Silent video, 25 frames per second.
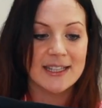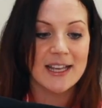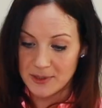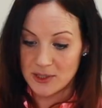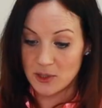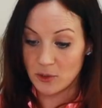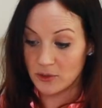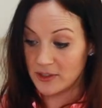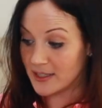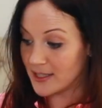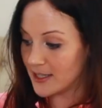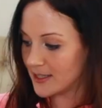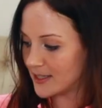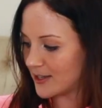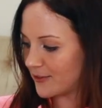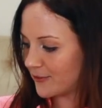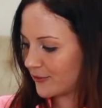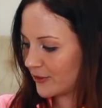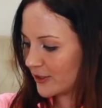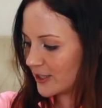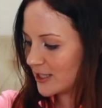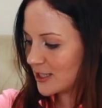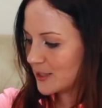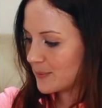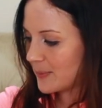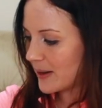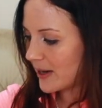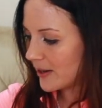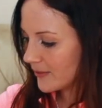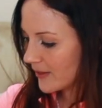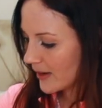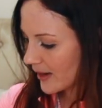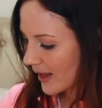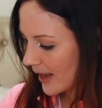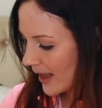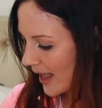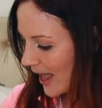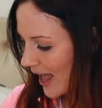So this is the first pair
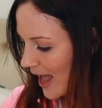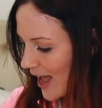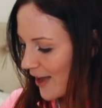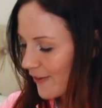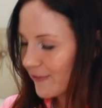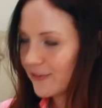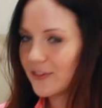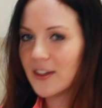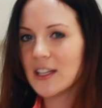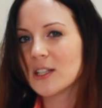that I have.